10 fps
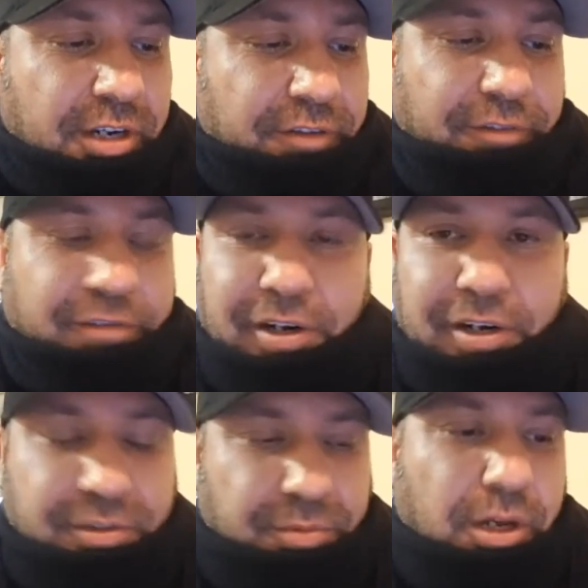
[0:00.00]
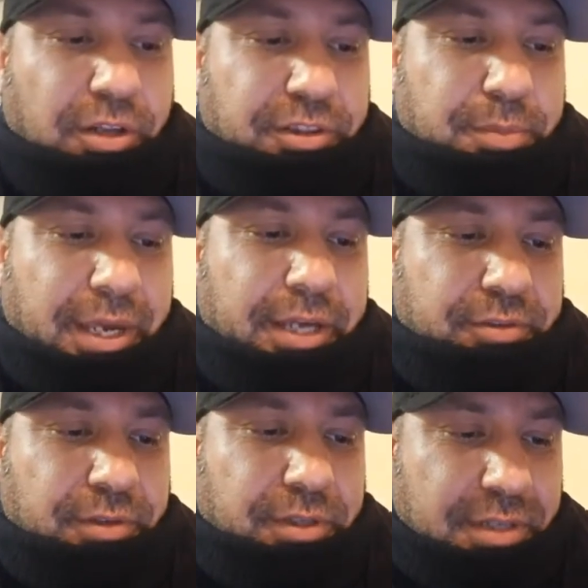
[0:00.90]
for various wealthy
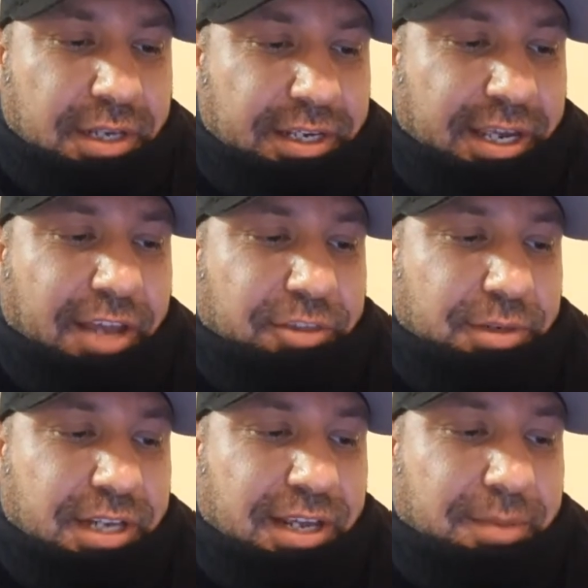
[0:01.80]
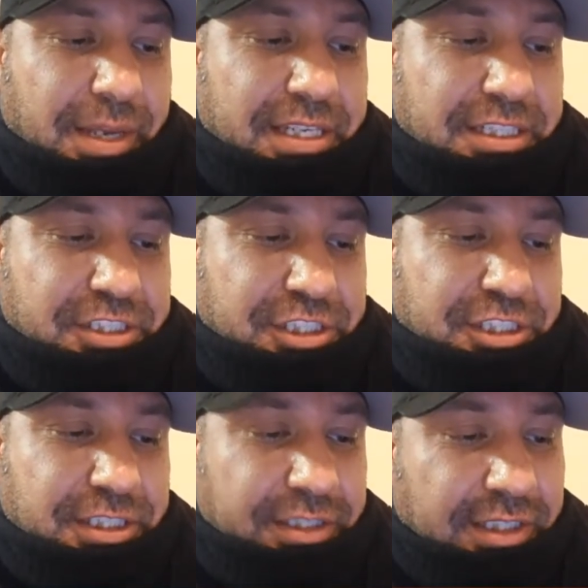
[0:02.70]
patrons. Catherine de'
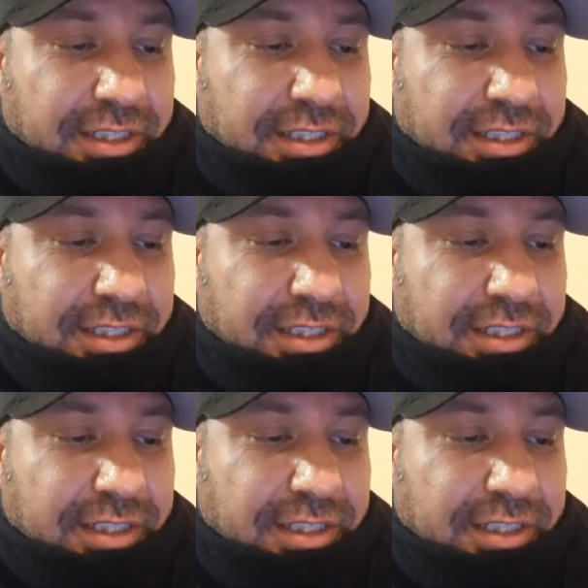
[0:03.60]
Medici